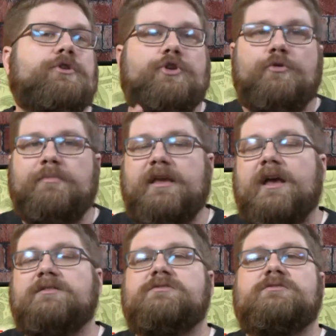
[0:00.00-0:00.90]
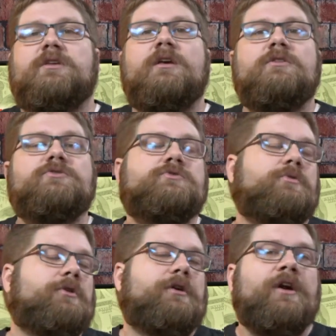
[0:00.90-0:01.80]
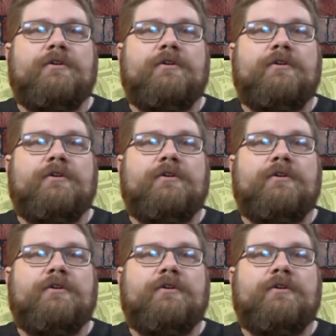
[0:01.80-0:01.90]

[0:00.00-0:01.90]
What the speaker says: UPS store,